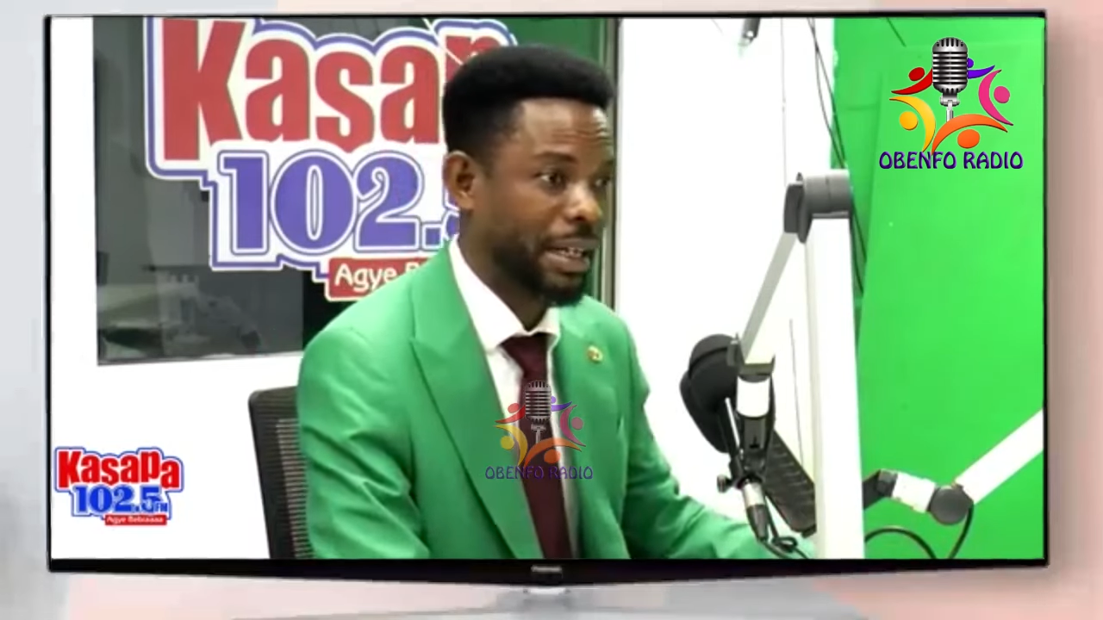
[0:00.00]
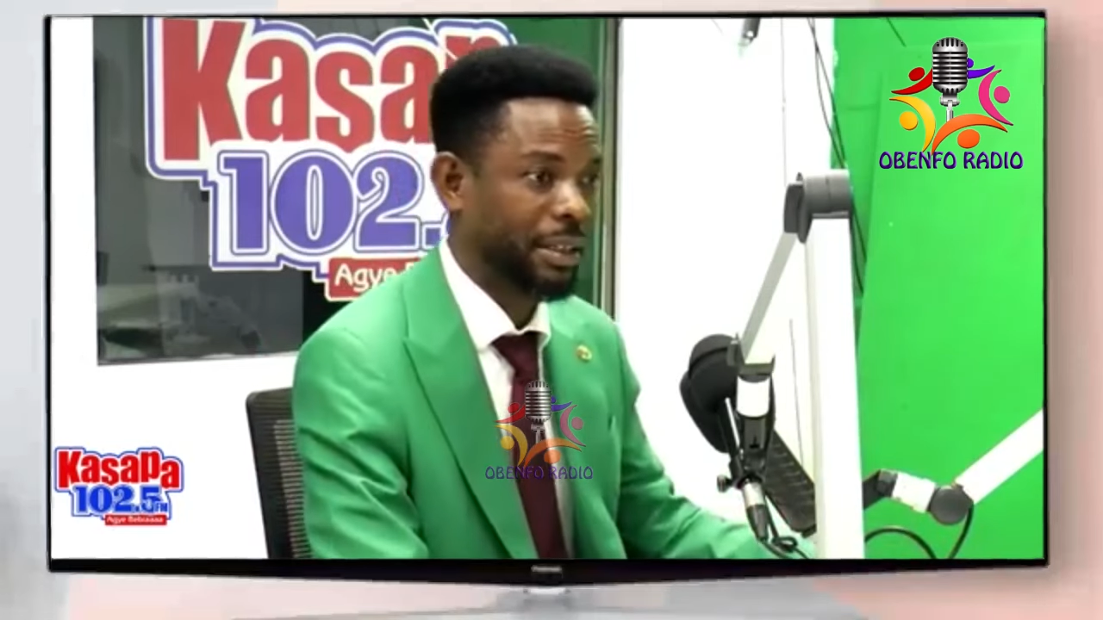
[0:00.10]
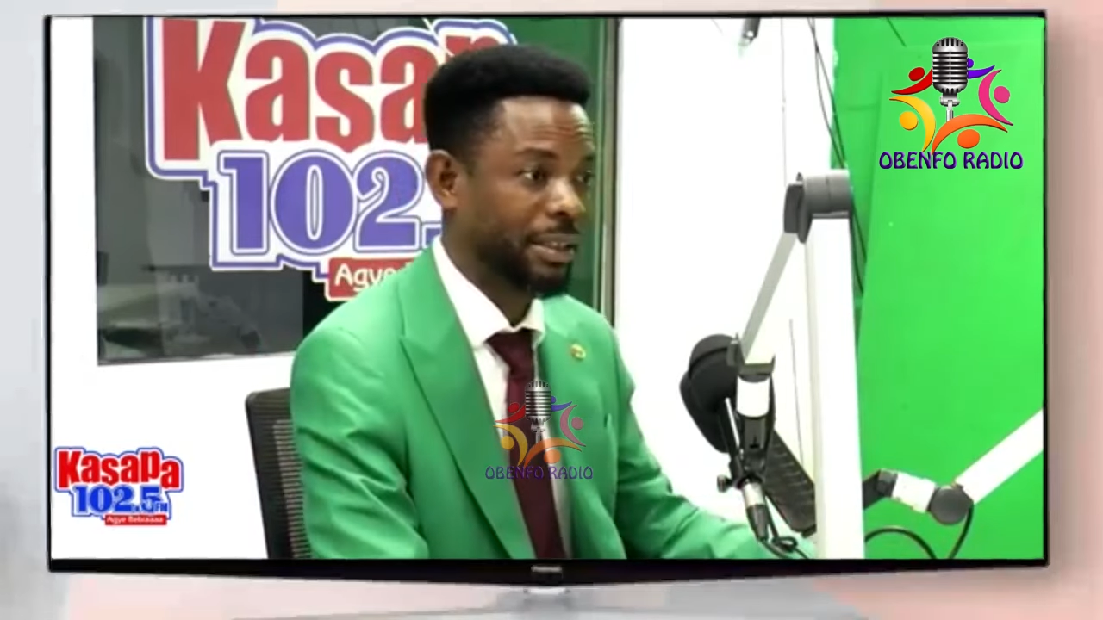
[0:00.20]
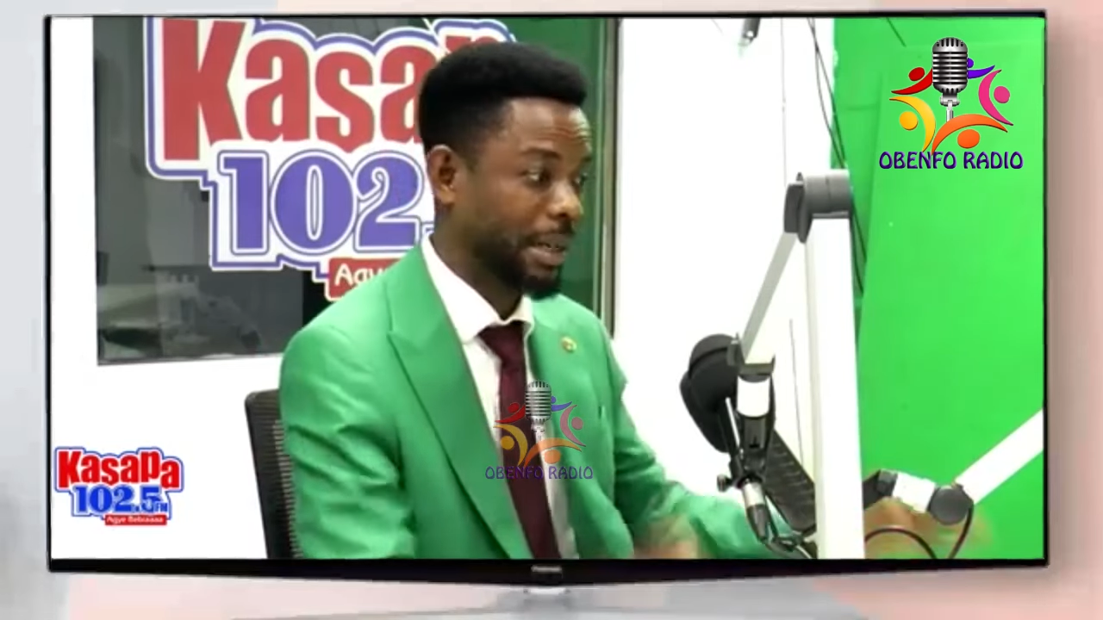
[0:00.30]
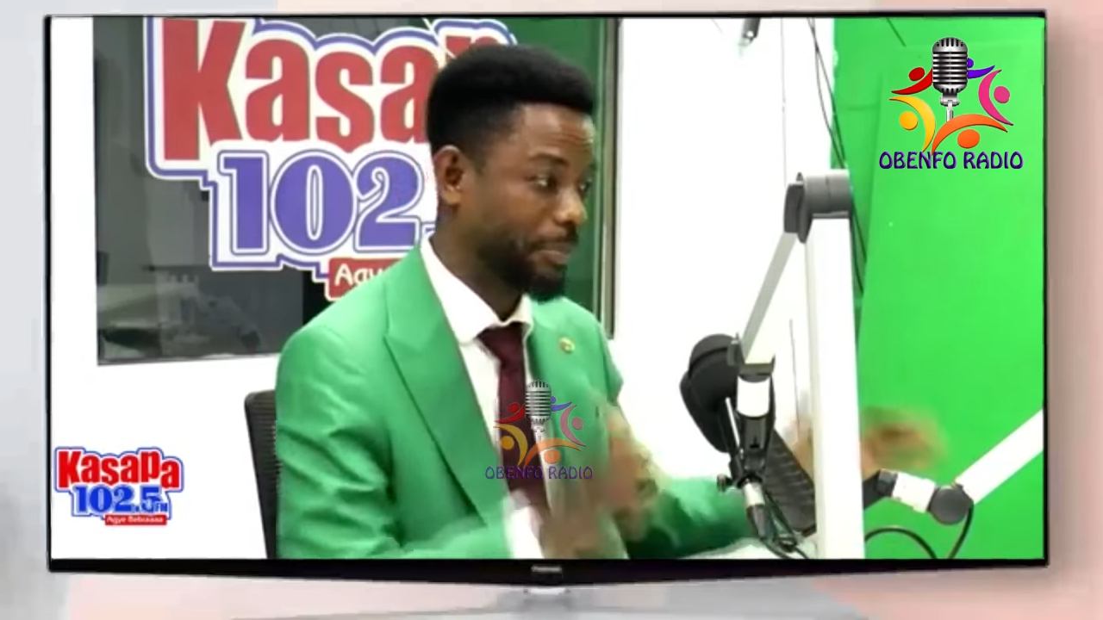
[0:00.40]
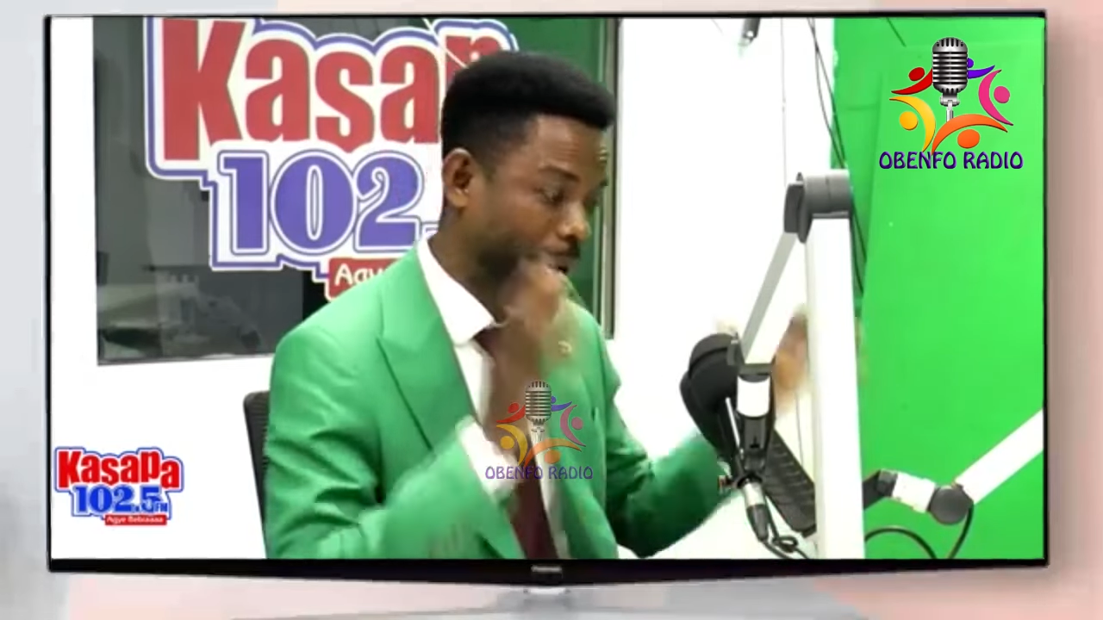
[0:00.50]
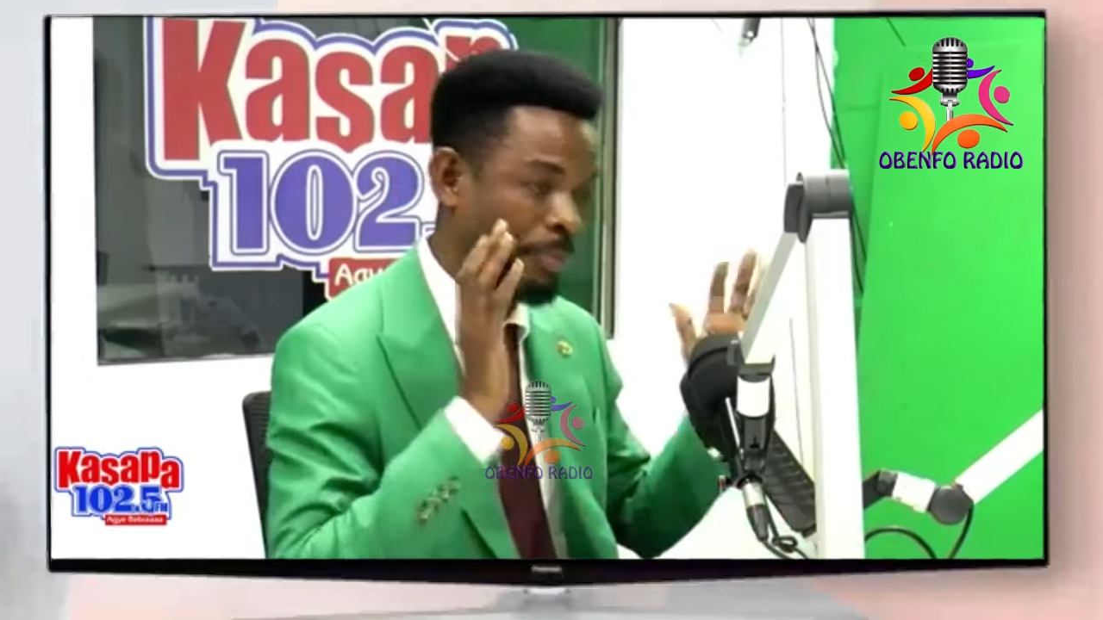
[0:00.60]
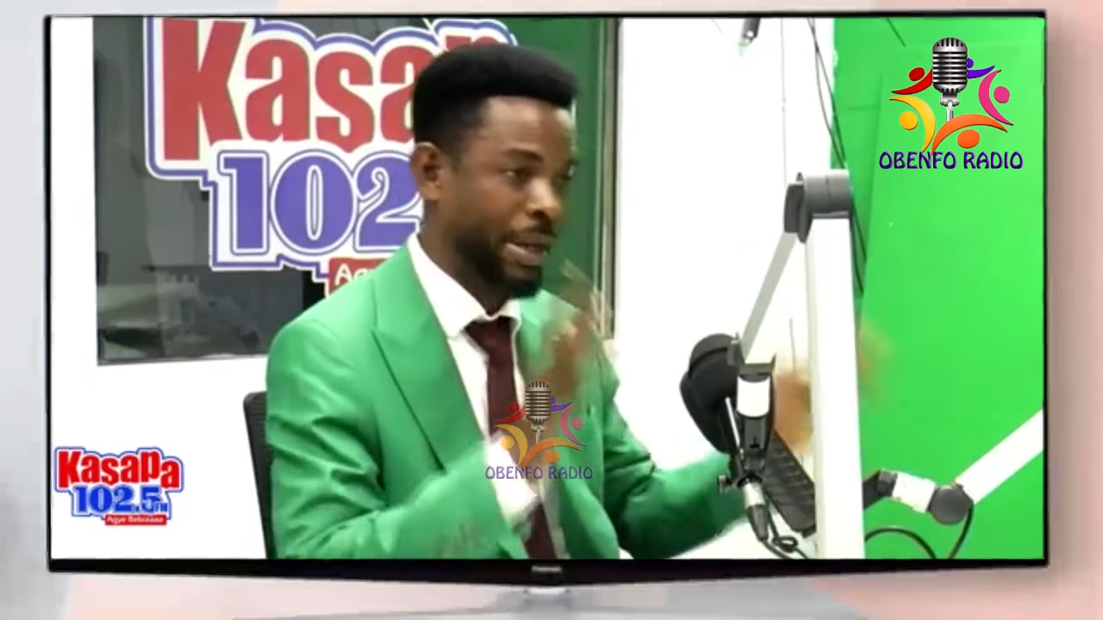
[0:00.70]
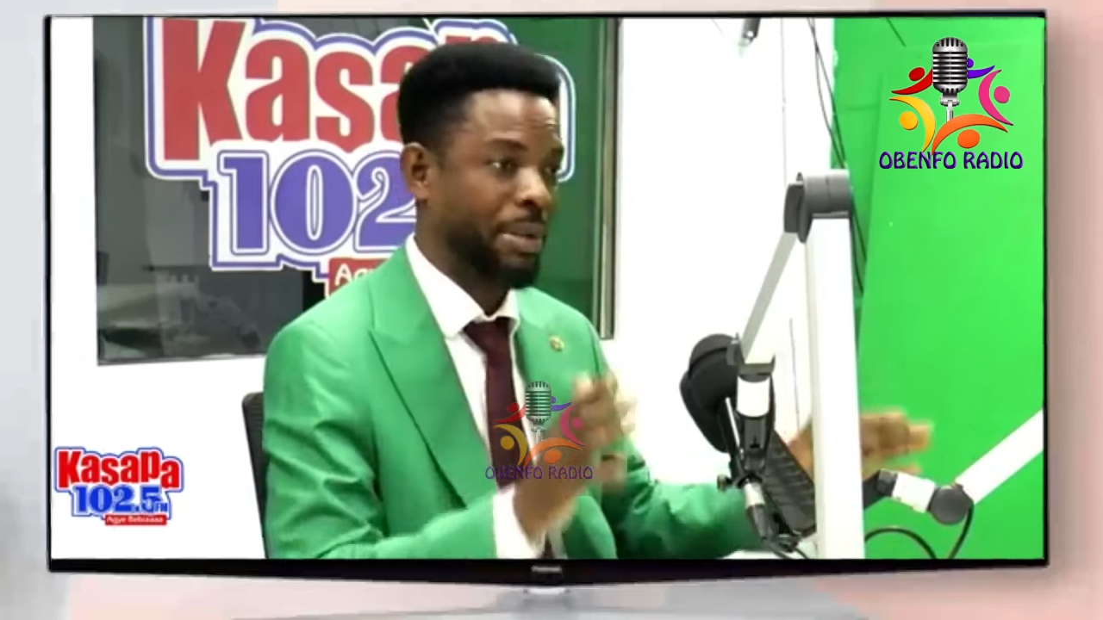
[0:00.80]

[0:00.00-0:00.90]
You bomb pay